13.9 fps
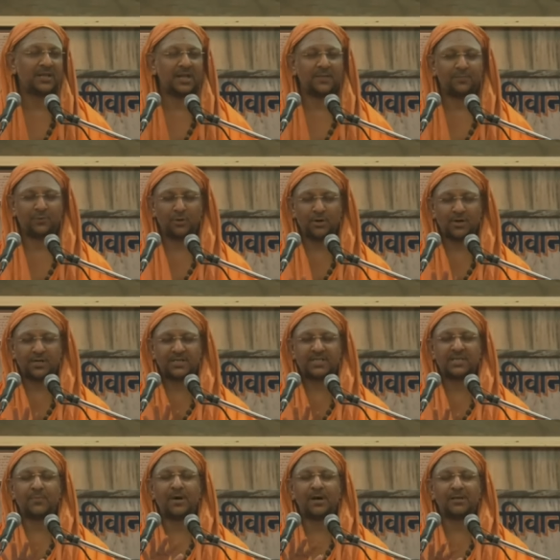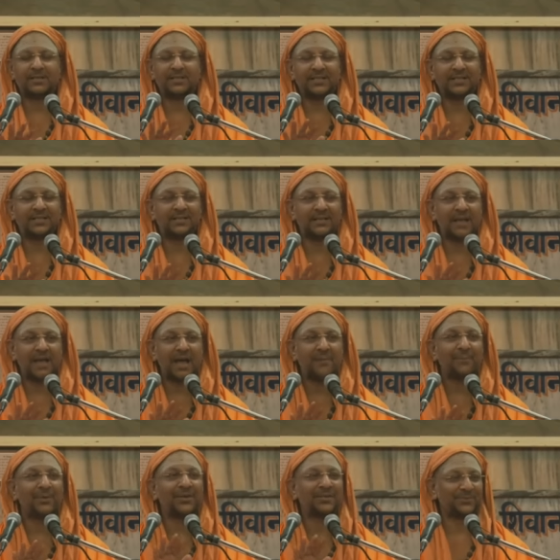that pure samadhi
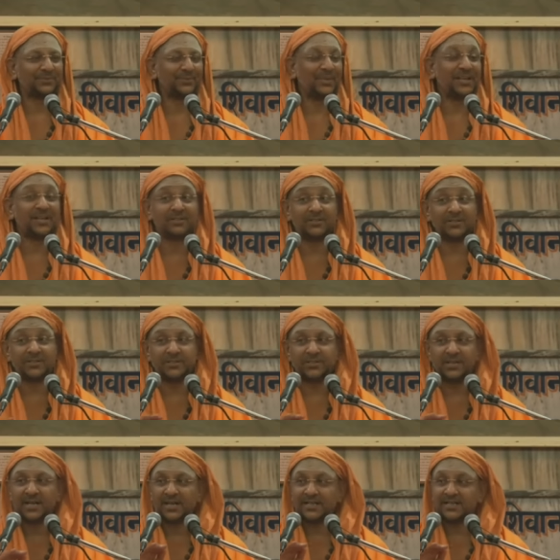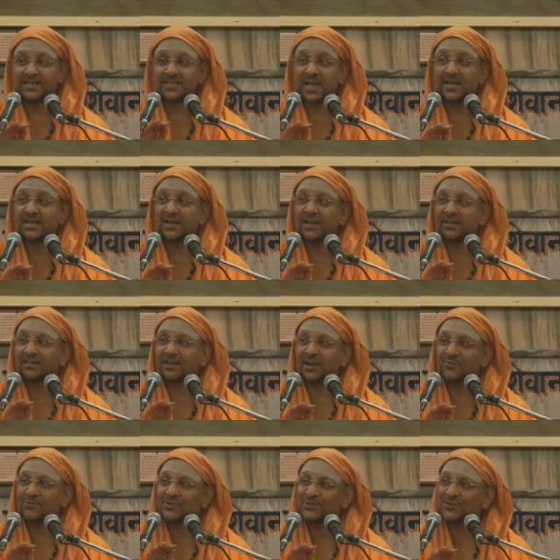happened in the silent
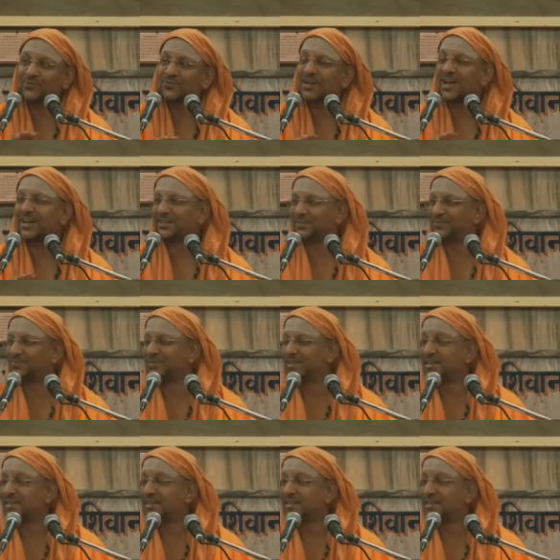hours of night.